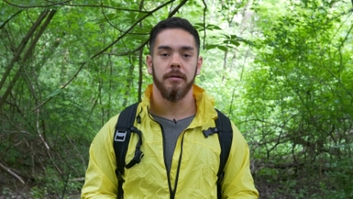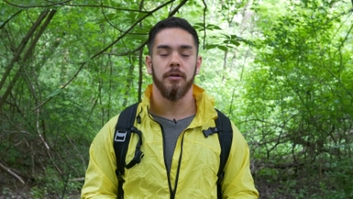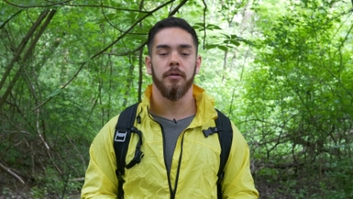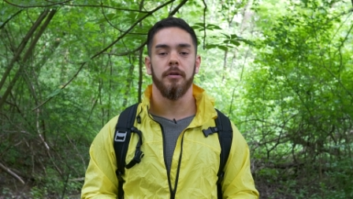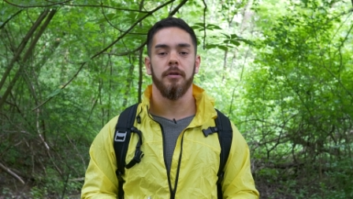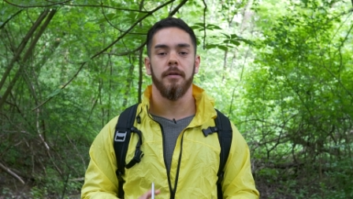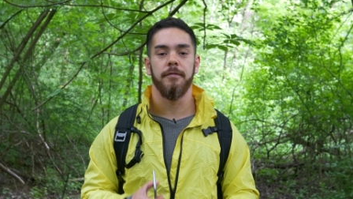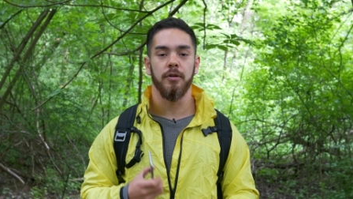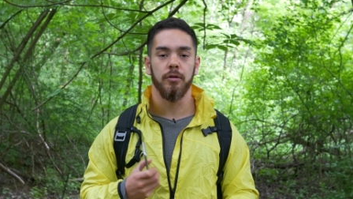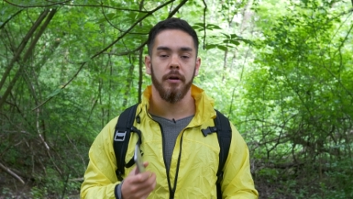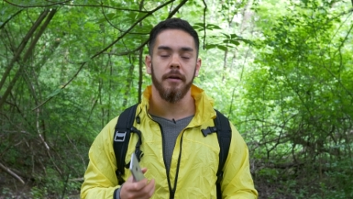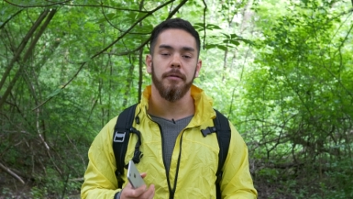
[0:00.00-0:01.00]
You know, if
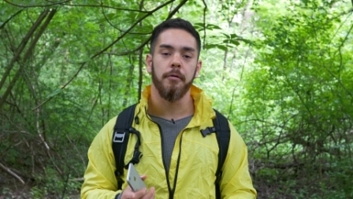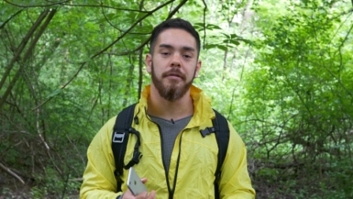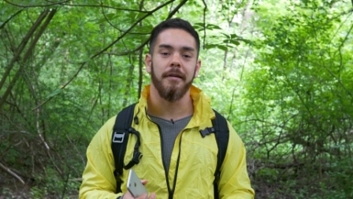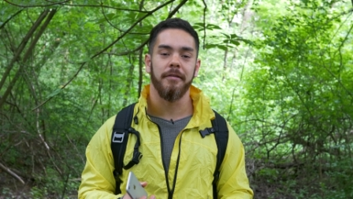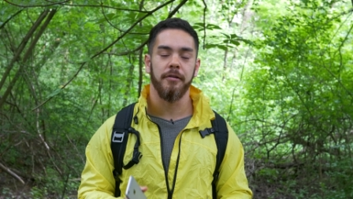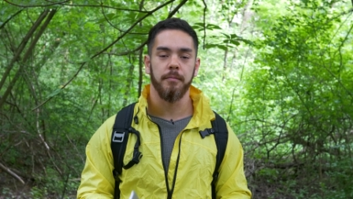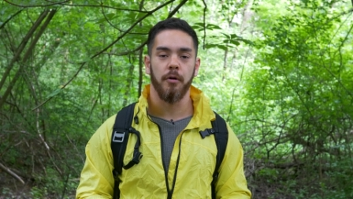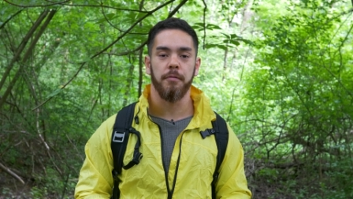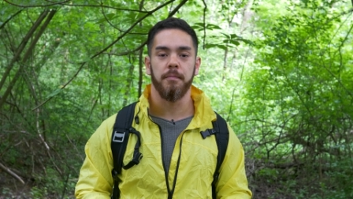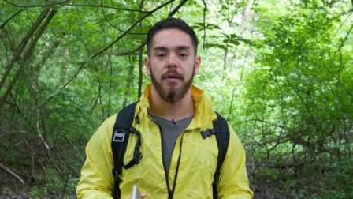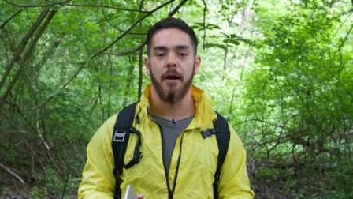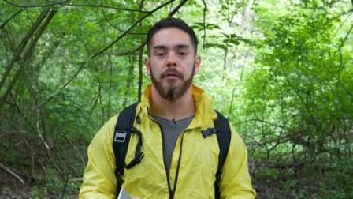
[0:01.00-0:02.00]
you look at those things that you're
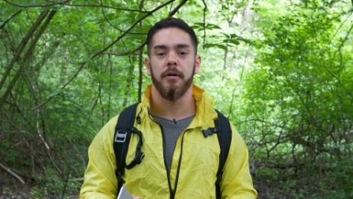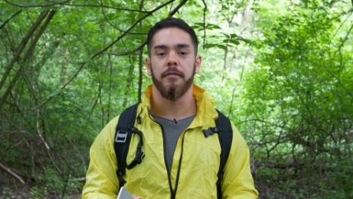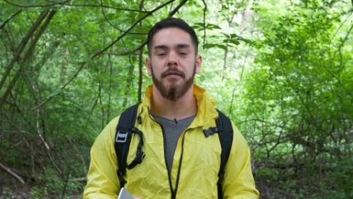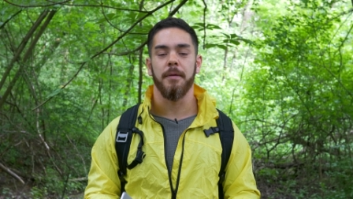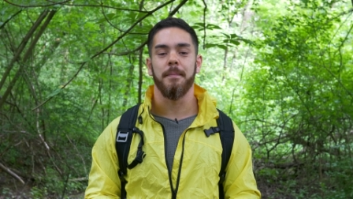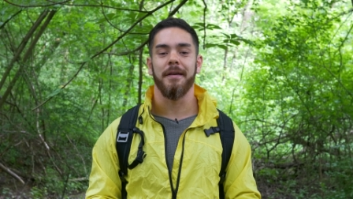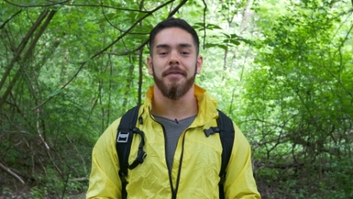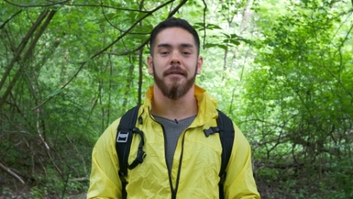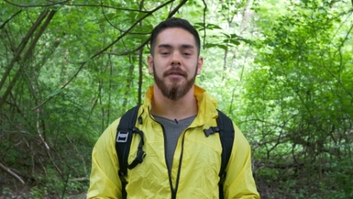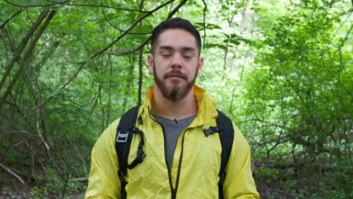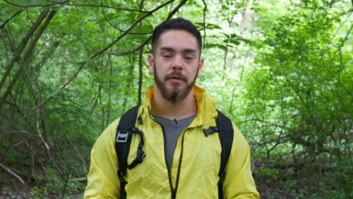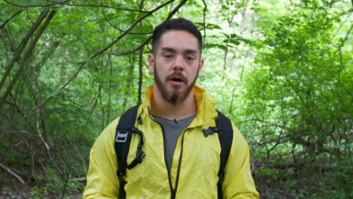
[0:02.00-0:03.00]
most proud of and the best
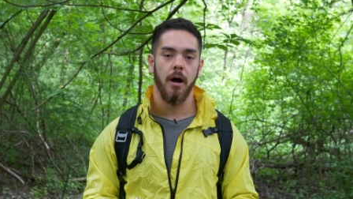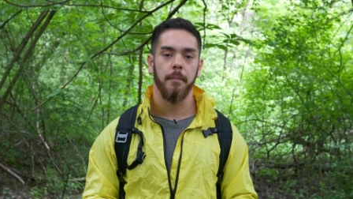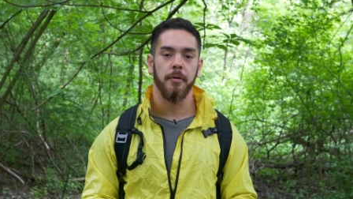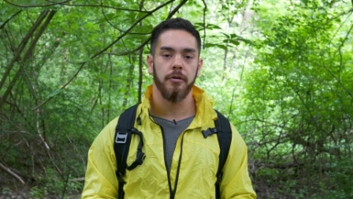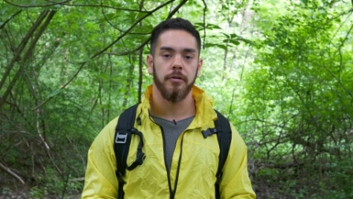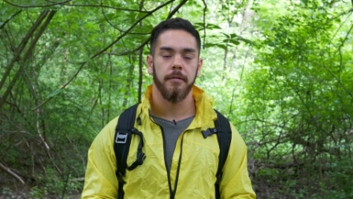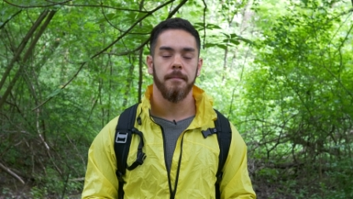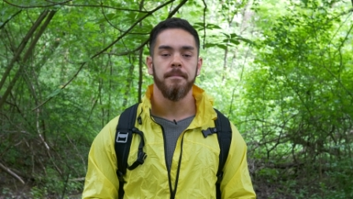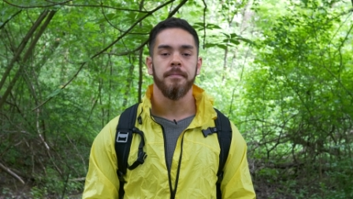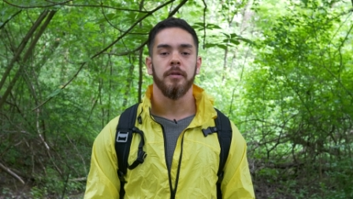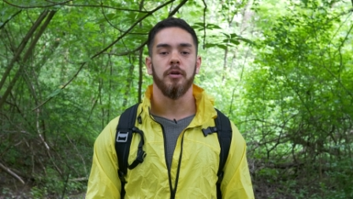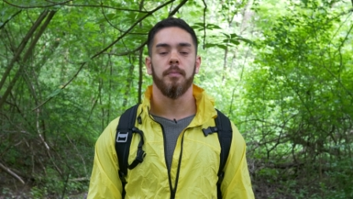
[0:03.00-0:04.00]
things you've accomplished,
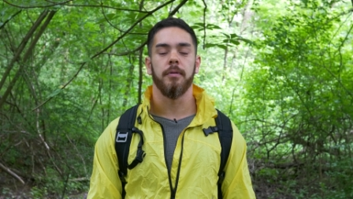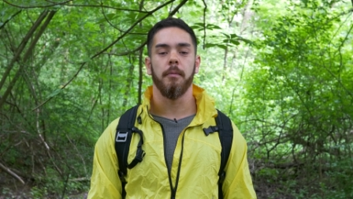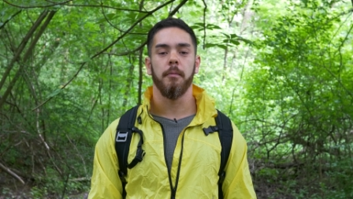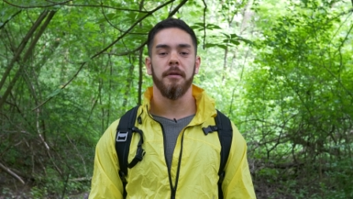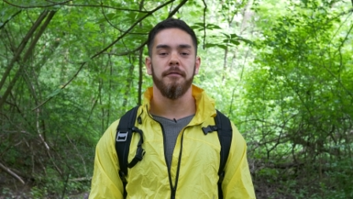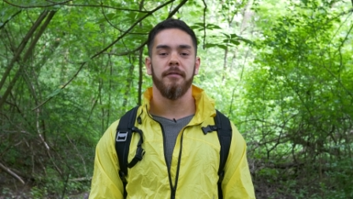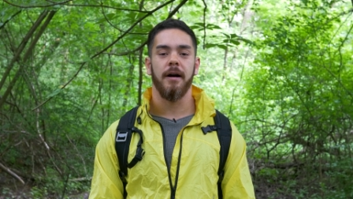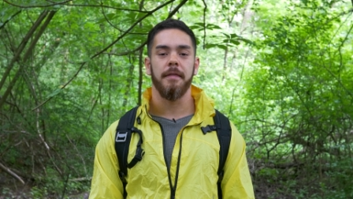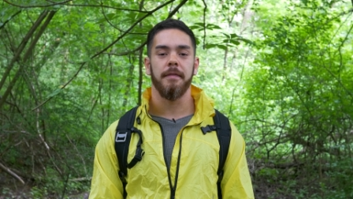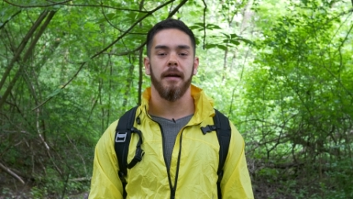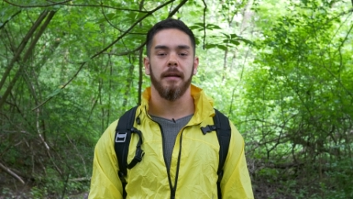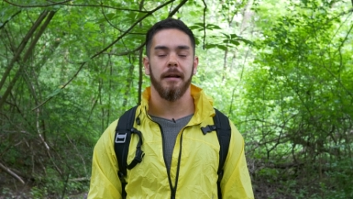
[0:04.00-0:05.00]
you'll probably
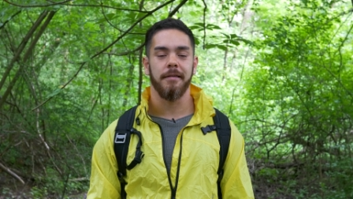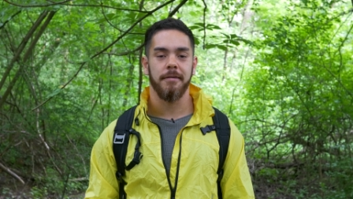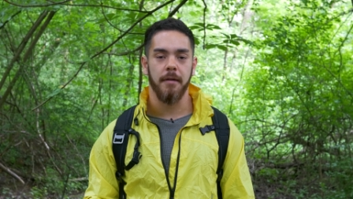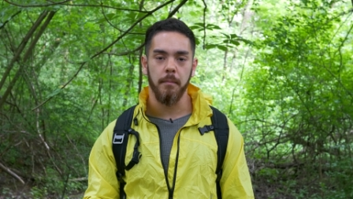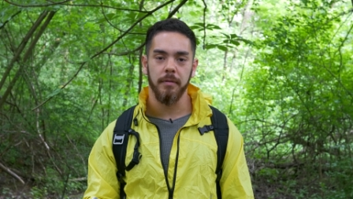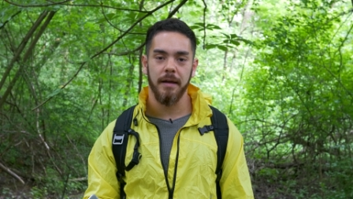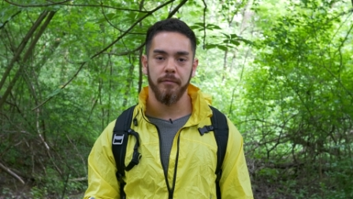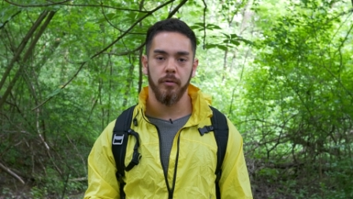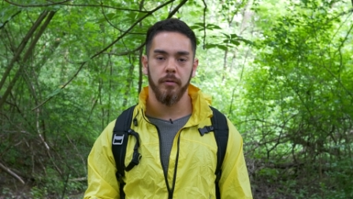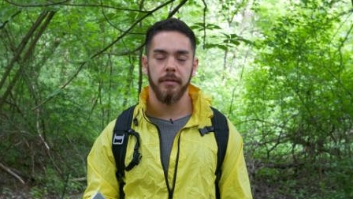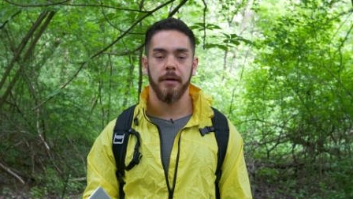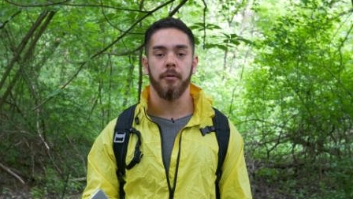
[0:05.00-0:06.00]
find that at some
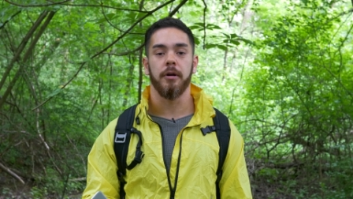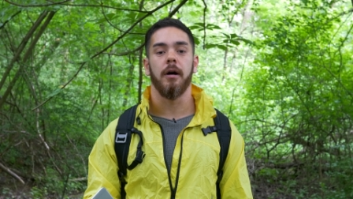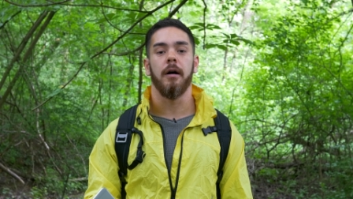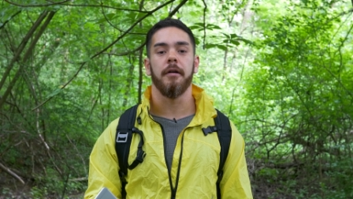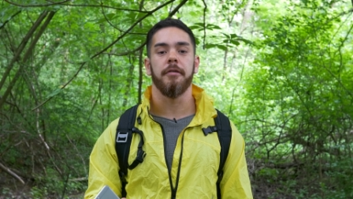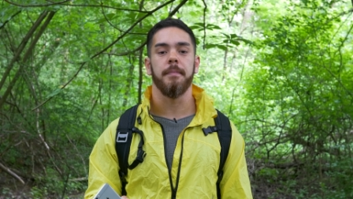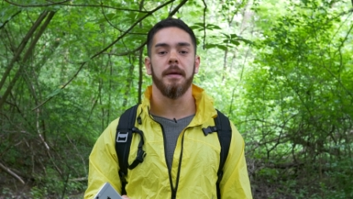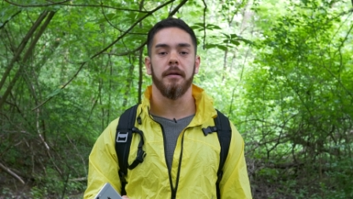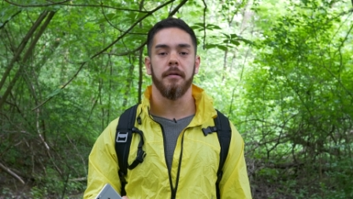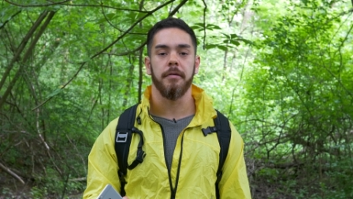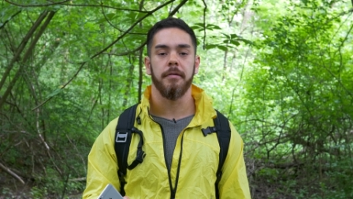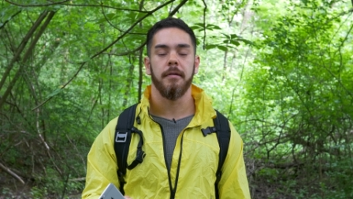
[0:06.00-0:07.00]
level they were caused
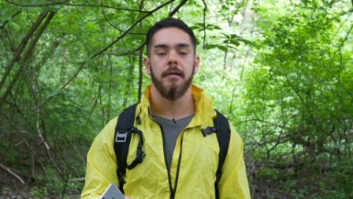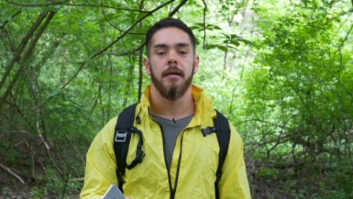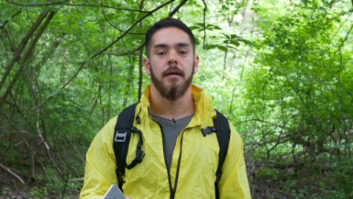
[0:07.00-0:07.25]
because